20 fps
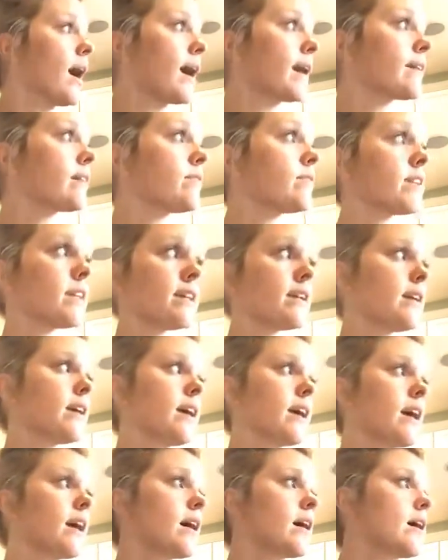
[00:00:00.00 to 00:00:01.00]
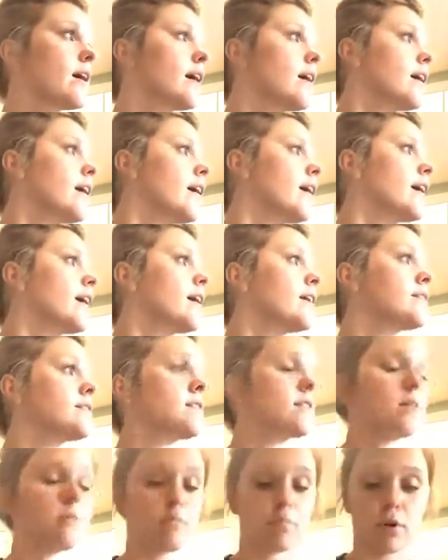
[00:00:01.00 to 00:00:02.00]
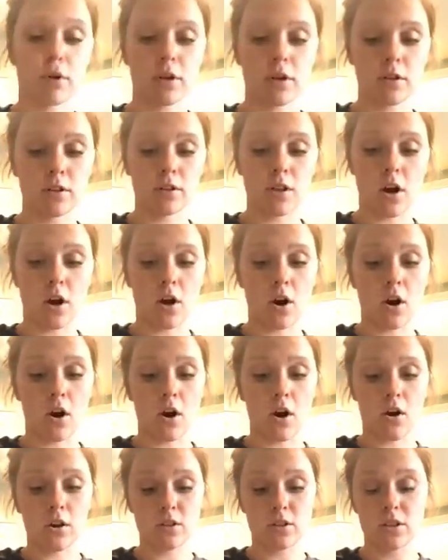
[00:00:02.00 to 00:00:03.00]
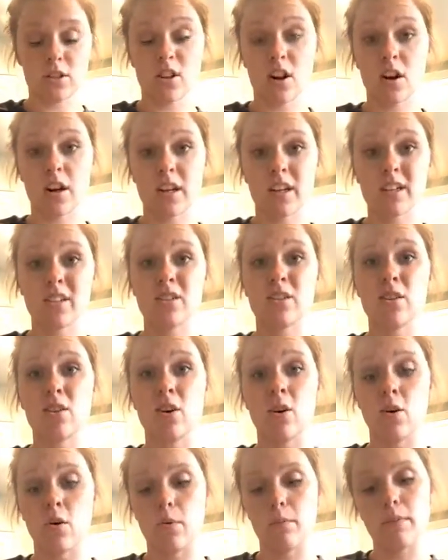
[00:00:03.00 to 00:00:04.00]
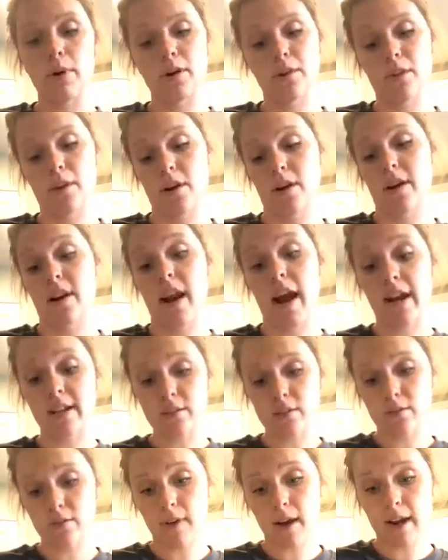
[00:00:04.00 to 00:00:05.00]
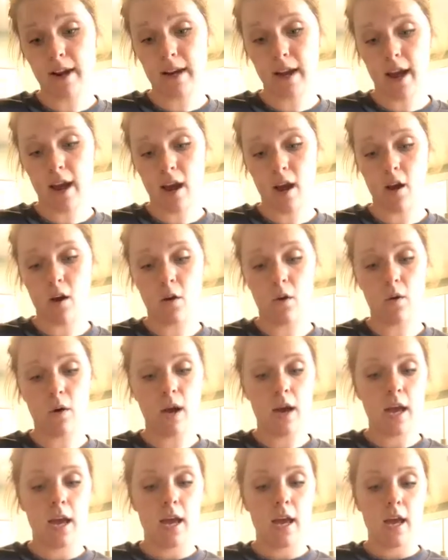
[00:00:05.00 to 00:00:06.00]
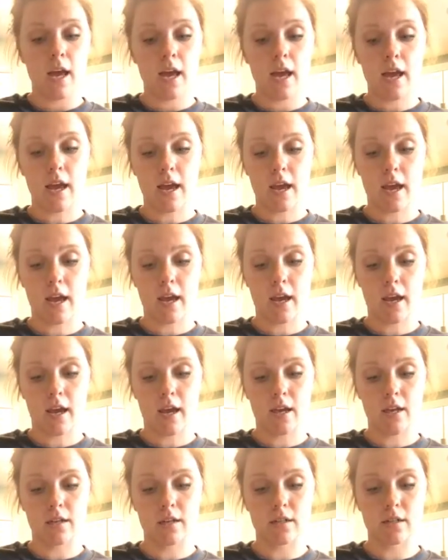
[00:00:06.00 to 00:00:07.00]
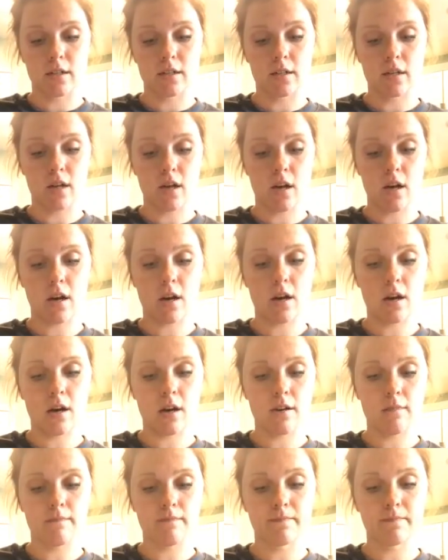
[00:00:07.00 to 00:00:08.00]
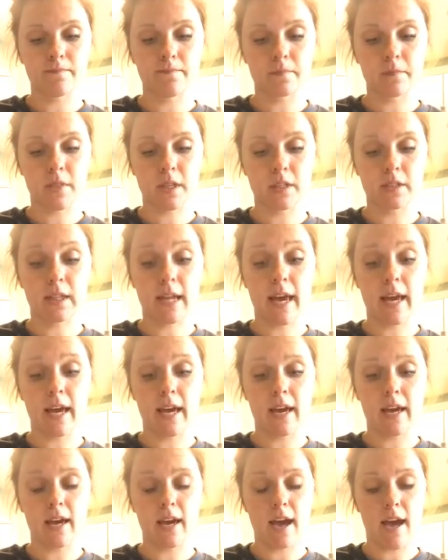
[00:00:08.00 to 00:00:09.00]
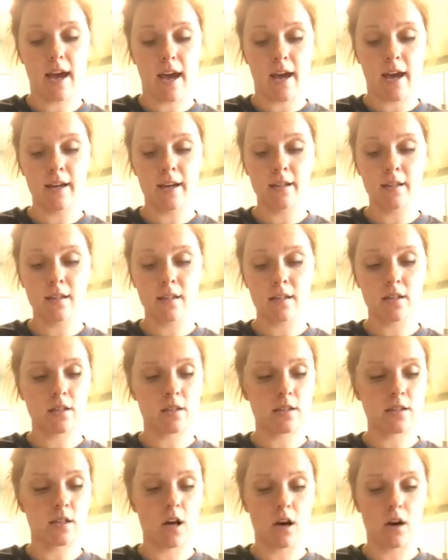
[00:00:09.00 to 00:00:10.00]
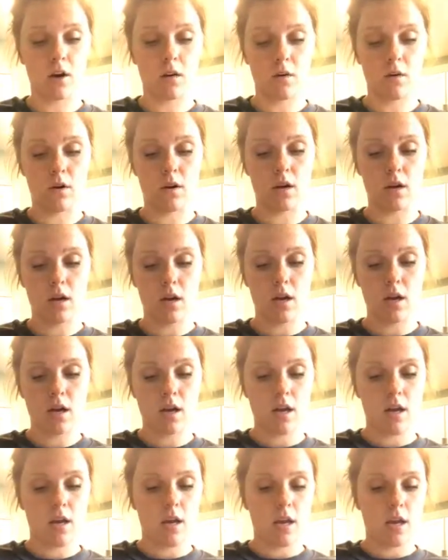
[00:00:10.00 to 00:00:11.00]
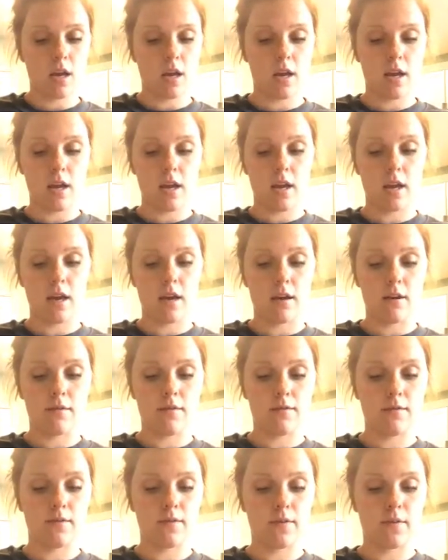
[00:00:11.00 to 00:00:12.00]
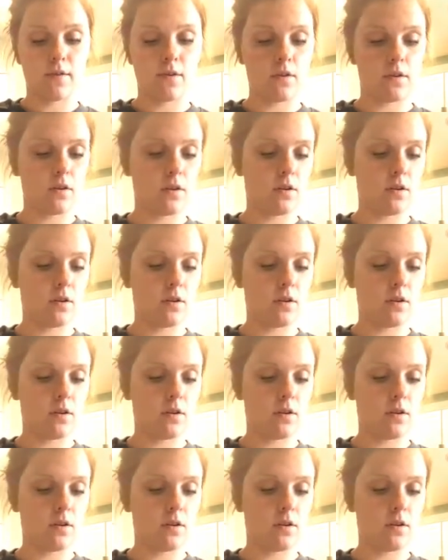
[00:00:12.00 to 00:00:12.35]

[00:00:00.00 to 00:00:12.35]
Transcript: I live in Indiana, and the birds are all starting to build their nests right now and lay eggs. So if